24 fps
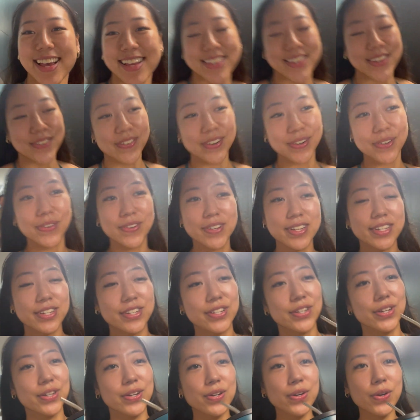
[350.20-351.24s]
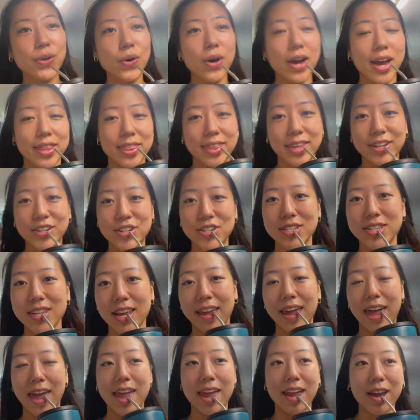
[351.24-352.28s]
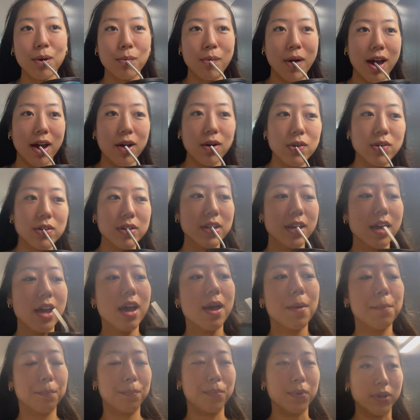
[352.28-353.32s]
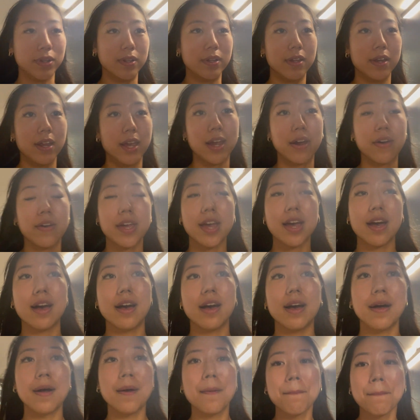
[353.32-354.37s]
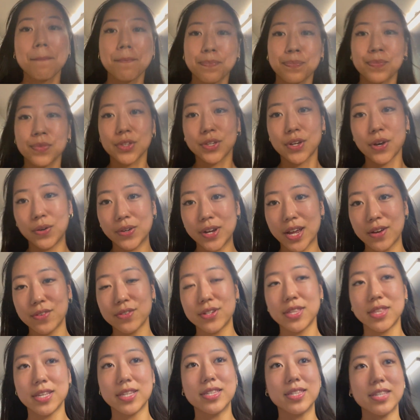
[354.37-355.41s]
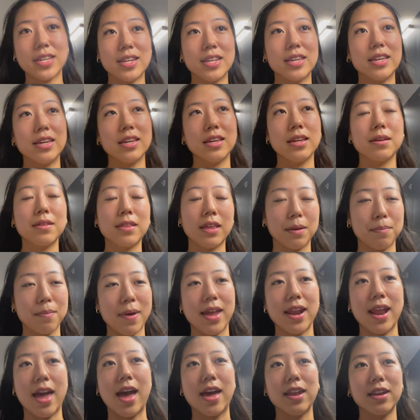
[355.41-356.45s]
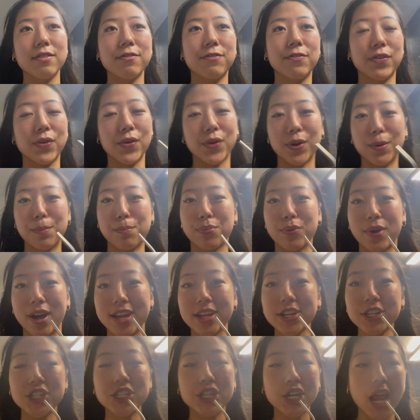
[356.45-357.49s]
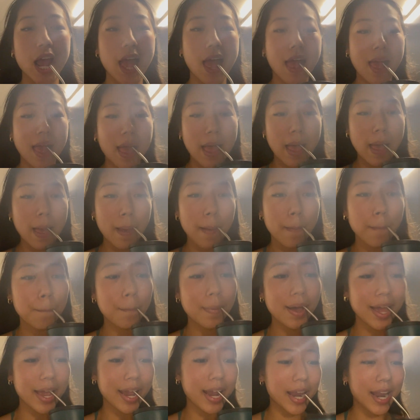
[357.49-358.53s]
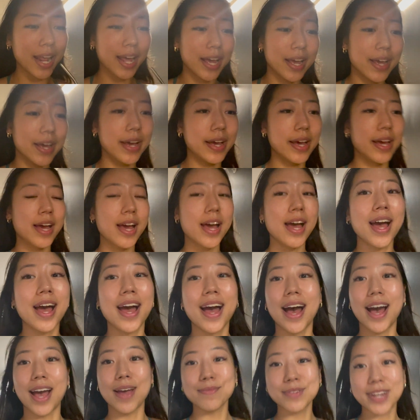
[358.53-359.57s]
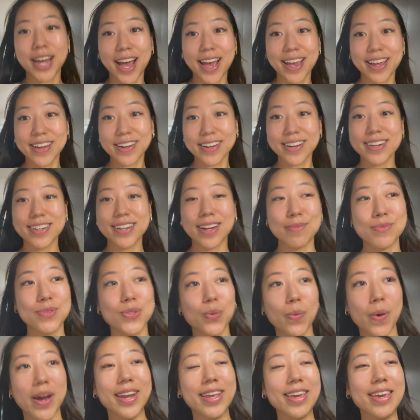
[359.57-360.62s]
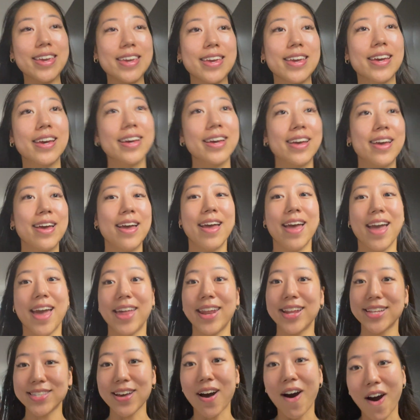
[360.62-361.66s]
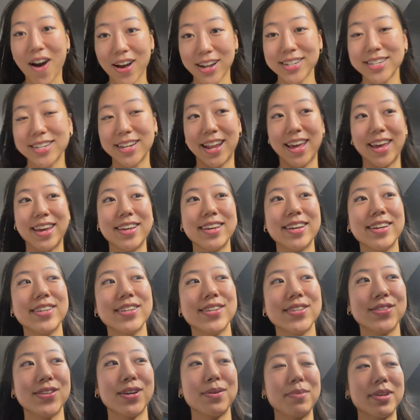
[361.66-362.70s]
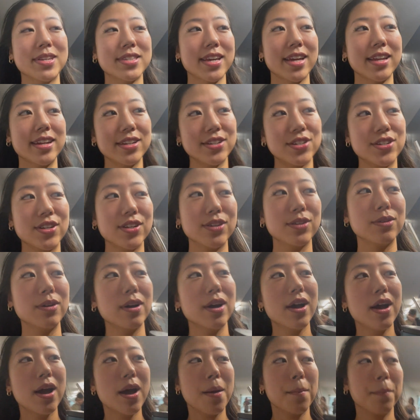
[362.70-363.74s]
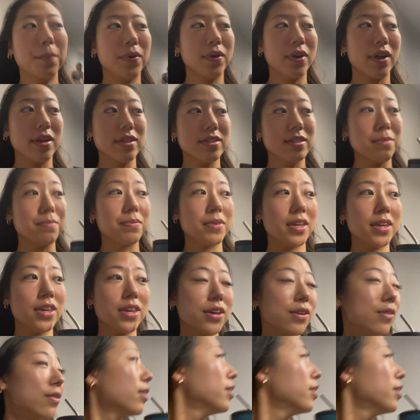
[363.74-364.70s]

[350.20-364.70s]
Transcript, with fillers: so we're going to, I think, just like hang around Brooklyn area, go down to the city, like Manhattan for brunch. But I'm tired, I'm sweaty, and it's hot today. So I'm excited to put on something cute.